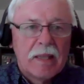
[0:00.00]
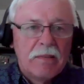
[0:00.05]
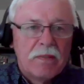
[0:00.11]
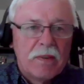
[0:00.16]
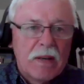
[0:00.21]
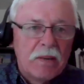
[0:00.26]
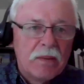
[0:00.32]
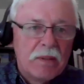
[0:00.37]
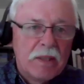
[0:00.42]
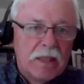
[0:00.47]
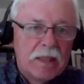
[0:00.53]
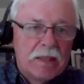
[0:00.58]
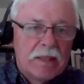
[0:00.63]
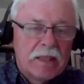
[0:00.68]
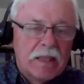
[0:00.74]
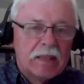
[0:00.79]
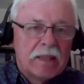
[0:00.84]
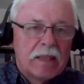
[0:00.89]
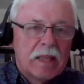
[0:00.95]
they found the
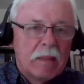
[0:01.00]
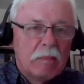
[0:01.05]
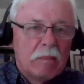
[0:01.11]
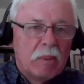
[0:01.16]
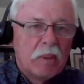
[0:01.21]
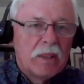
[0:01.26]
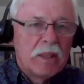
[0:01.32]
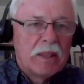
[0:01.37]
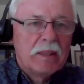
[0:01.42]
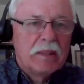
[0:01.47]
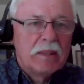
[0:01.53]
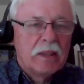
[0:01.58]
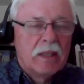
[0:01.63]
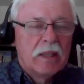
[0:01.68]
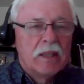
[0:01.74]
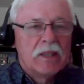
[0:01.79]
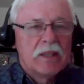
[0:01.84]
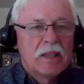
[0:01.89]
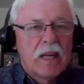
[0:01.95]
incense, they put it
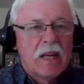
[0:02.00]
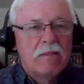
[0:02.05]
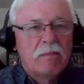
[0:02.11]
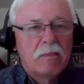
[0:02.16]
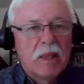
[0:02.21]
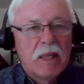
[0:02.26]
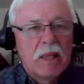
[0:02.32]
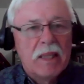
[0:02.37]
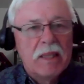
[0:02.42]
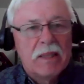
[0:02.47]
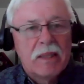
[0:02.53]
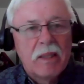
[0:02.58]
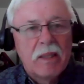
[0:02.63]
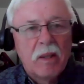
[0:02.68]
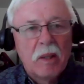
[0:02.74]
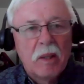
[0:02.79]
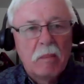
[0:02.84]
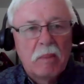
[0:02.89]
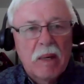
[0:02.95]
in a safe place. The
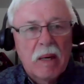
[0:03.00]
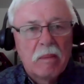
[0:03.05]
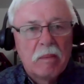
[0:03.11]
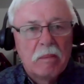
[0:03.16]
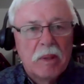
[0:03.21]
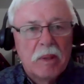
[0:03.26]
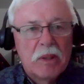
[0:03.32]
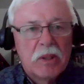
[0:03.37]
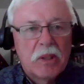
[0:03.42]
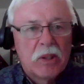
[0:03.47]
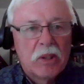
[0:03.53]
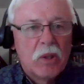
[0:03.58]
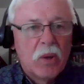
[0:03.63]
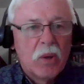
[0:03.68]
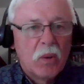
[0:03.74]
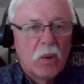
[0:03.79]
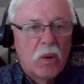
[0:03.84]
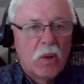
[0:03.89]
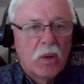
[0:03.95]
only problem is it's
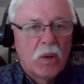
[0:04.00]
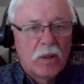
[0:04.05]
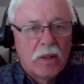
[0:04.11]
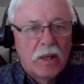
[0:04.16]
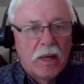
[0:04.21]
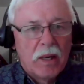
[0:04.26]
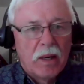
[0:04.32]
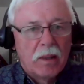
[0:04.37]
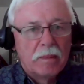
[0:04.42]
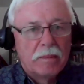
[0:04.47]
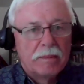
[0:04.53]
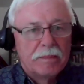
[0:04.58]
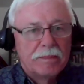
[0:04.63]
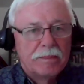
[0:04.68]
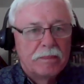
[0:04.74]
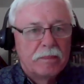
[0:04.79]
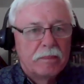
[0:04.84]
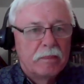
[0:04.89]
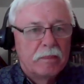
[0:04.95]
no longer there.
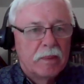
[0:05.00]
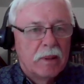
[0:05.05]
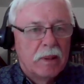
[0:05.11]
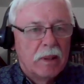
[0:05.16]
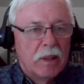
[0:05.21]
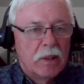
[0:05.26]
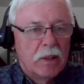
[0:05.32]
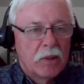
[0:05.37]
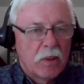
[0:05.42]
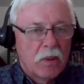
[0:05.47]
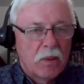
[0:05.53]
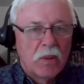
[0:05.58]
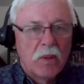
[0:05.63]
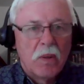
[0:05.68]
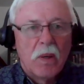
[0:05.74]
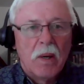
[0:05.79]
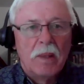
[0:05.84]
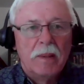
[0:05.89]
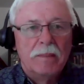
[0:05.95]
It's all
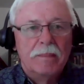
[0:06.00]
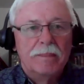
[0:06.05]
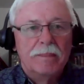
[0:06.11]
gone.